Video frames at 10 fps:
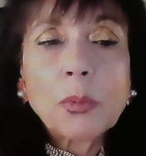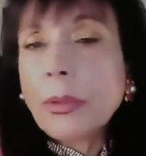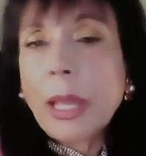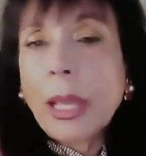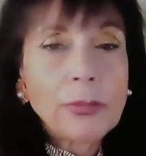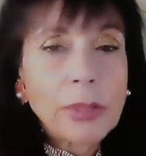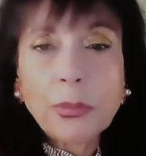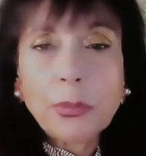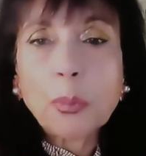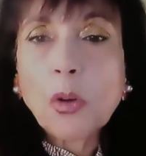they have
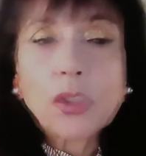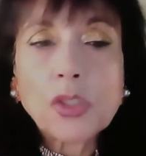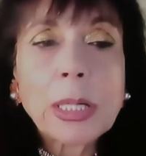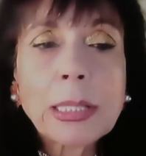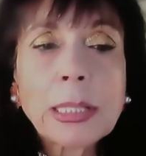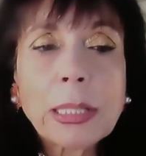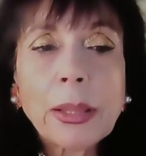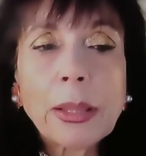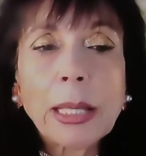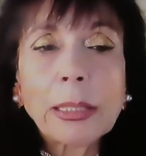different projects
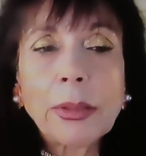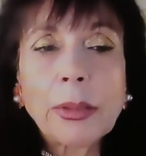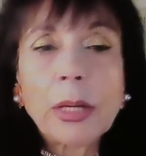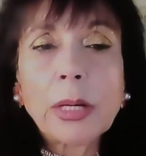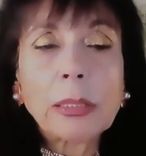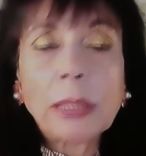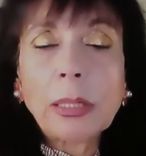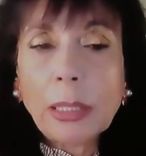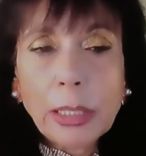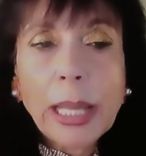that they are
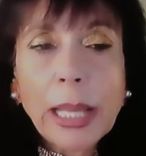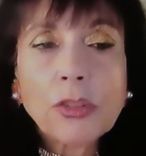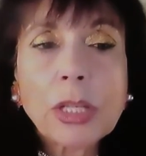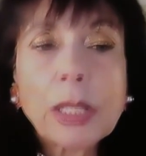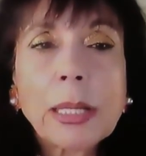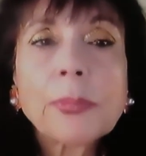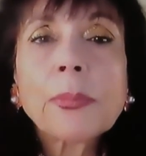engaged in.